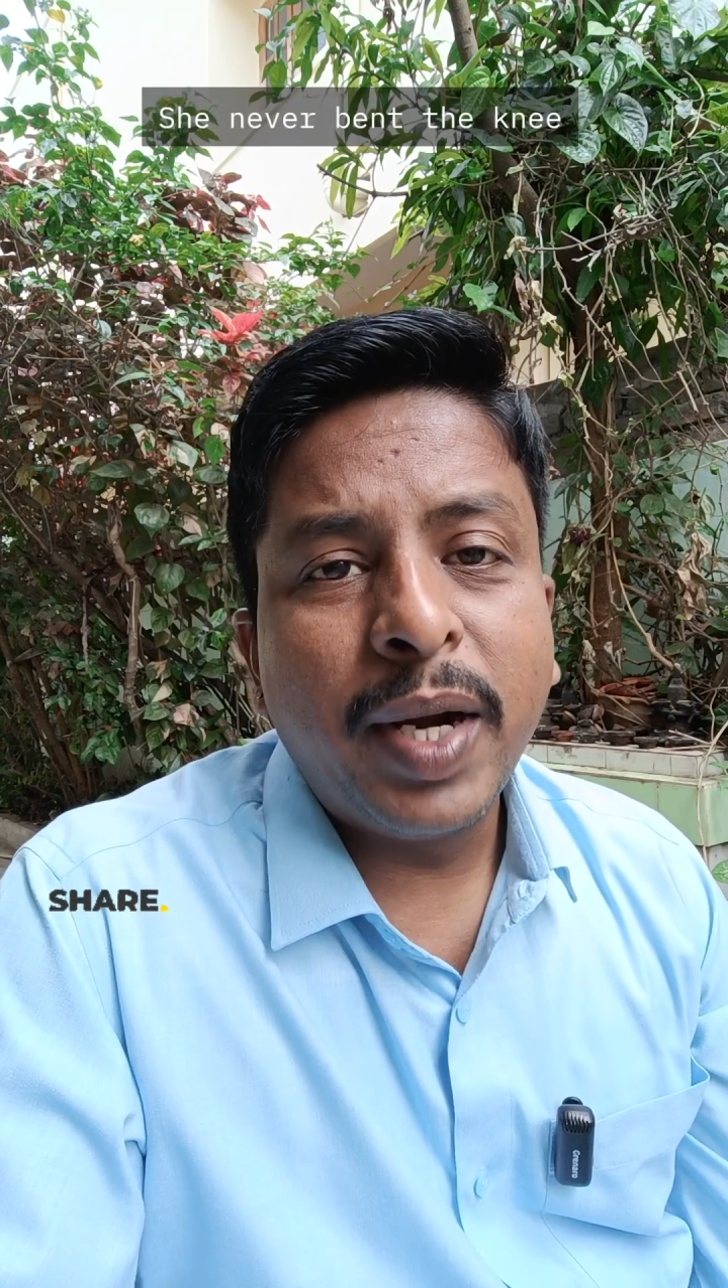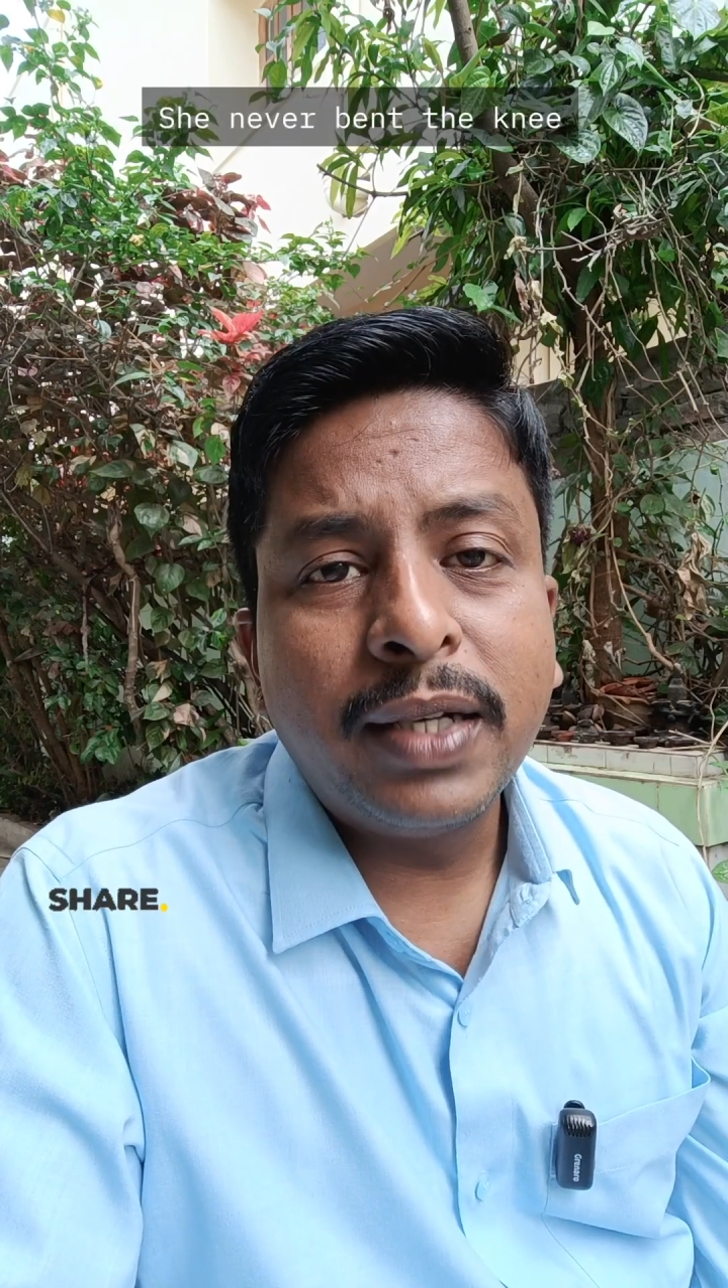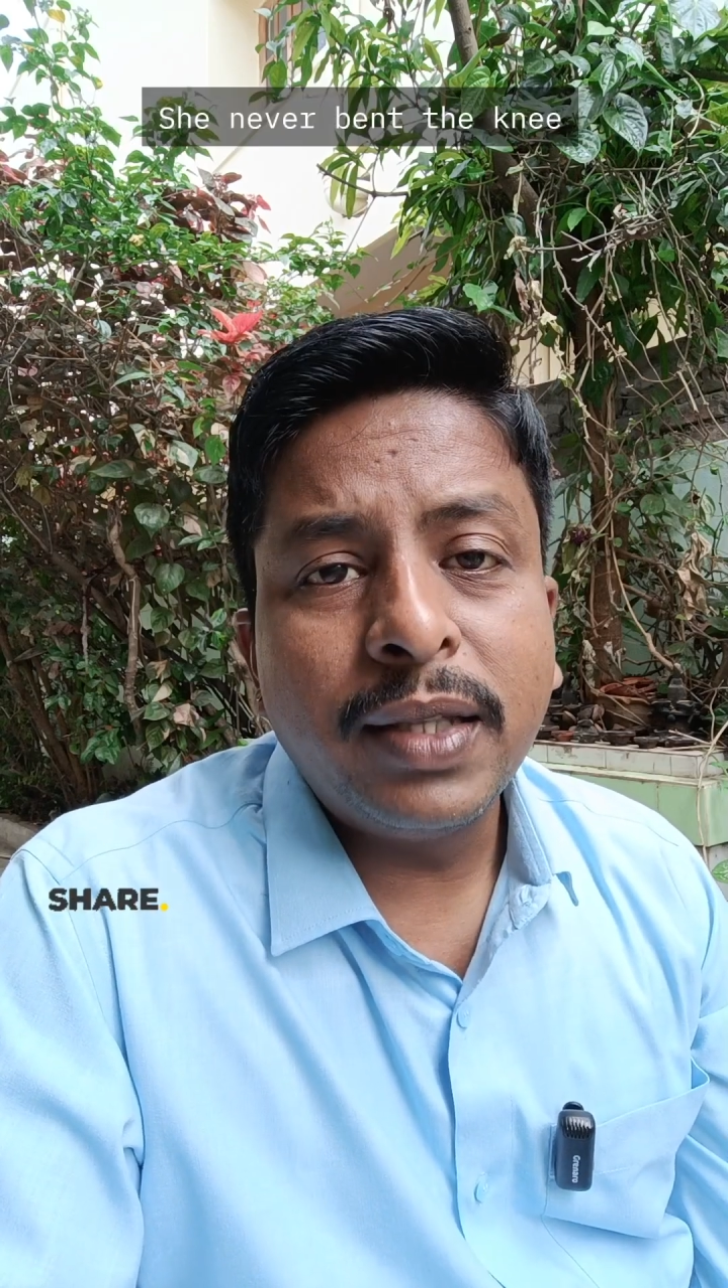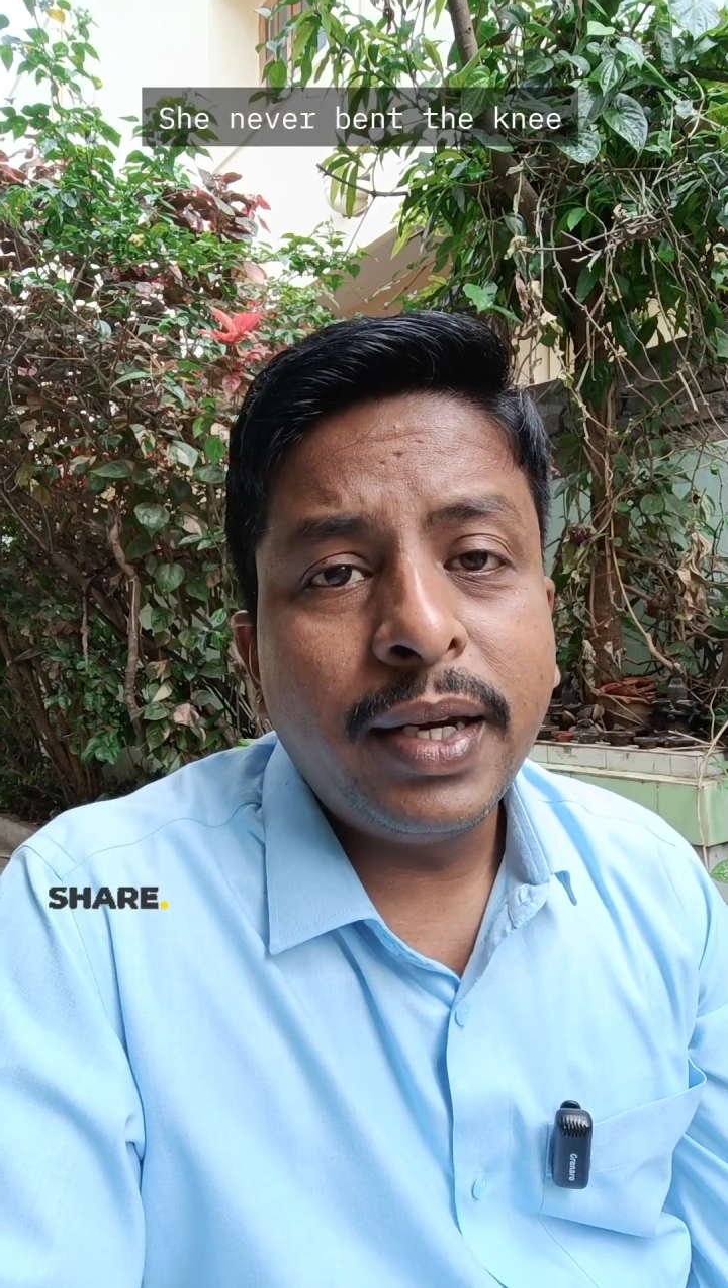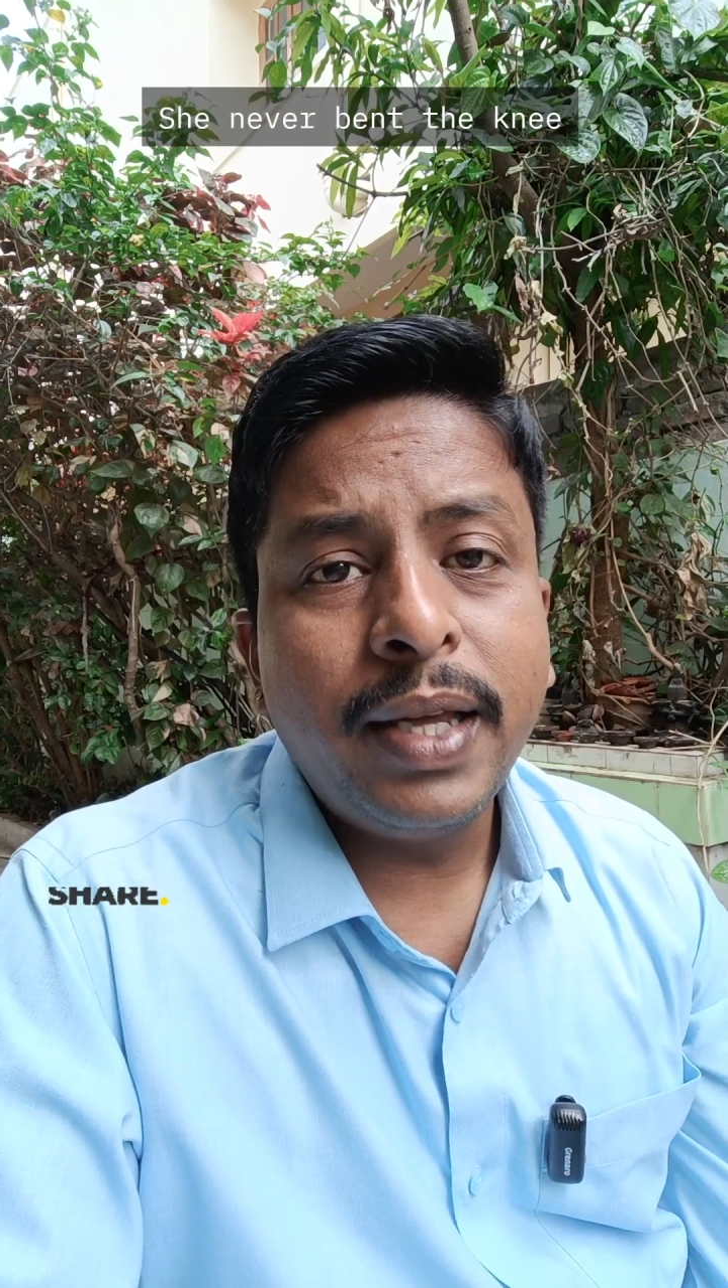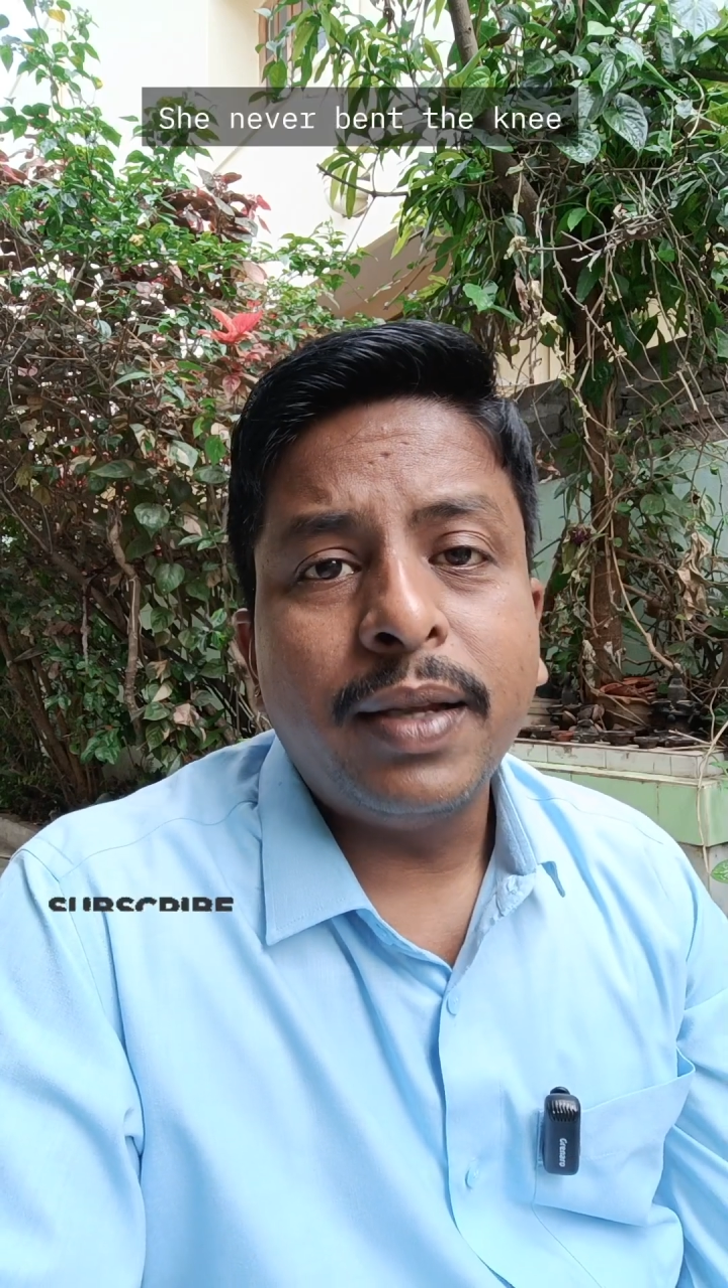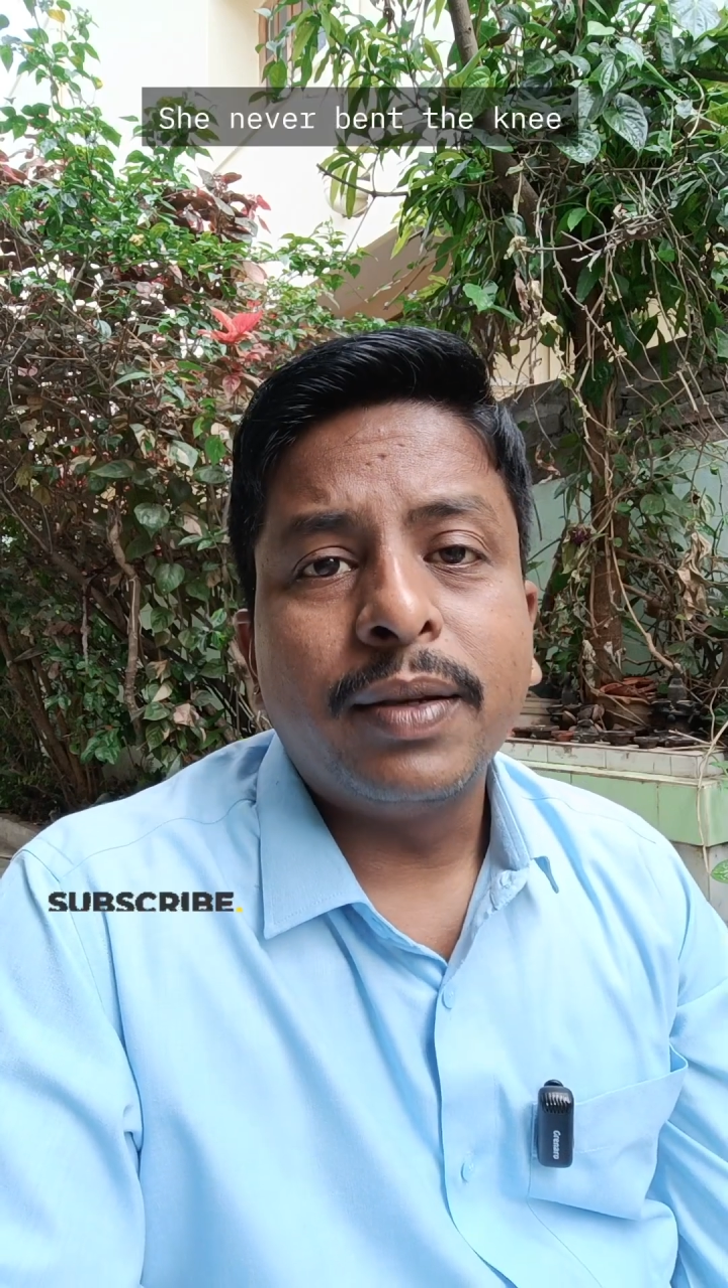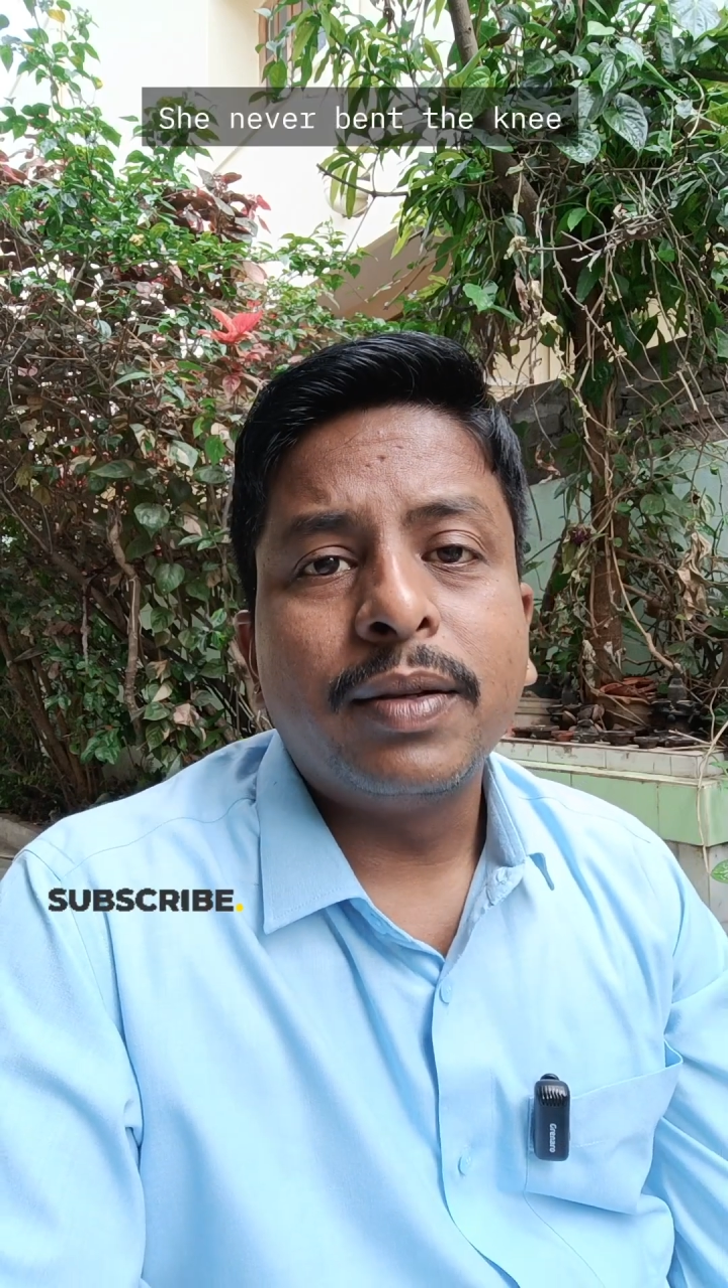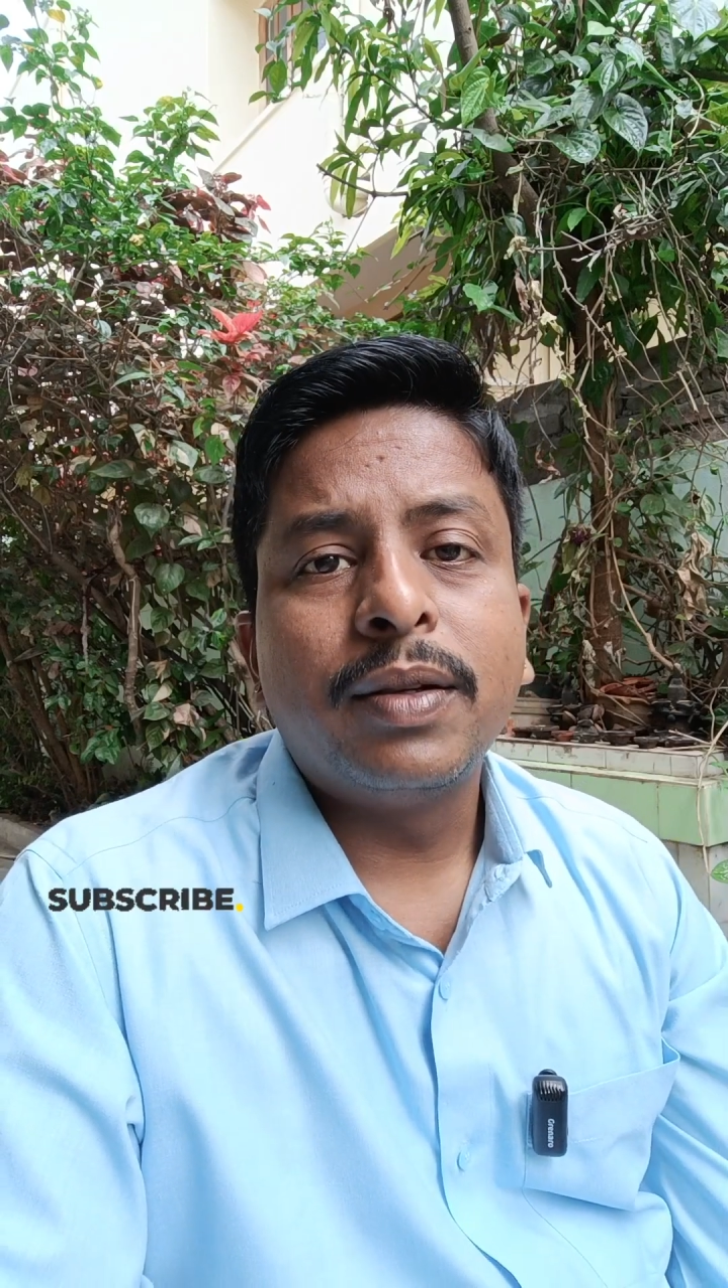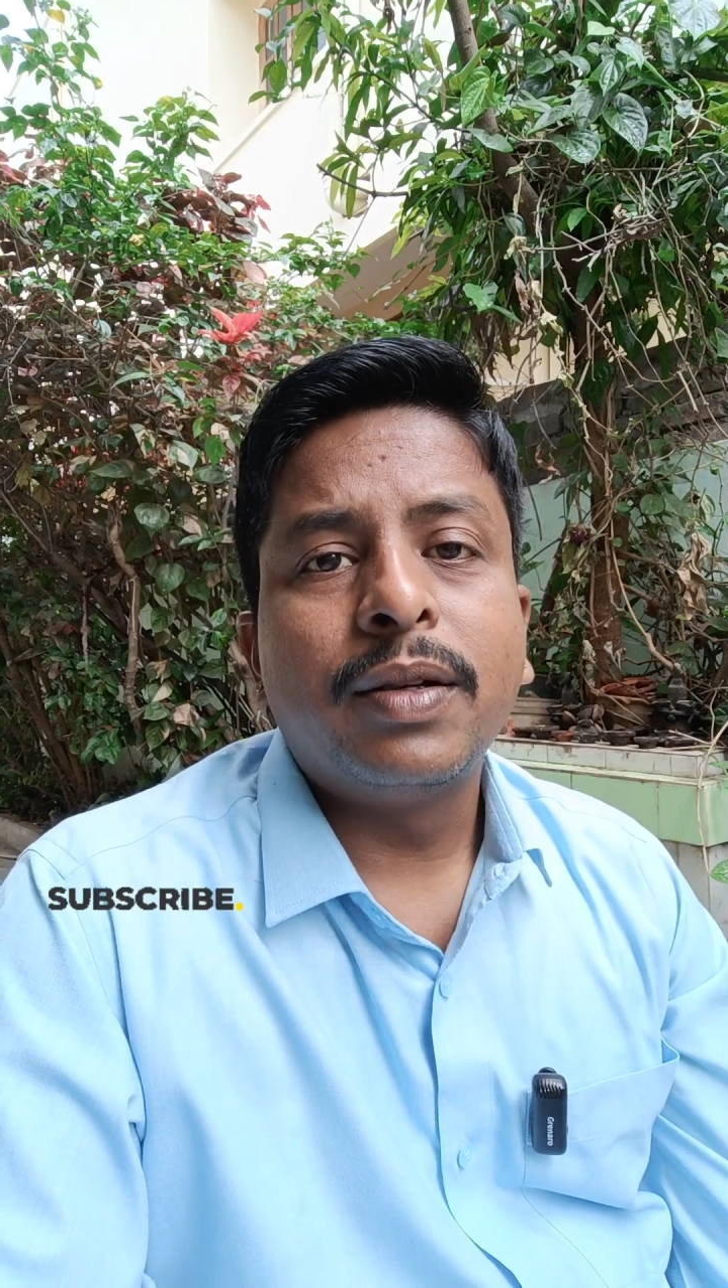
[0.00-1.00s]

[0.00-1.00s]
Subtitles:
bent the knee.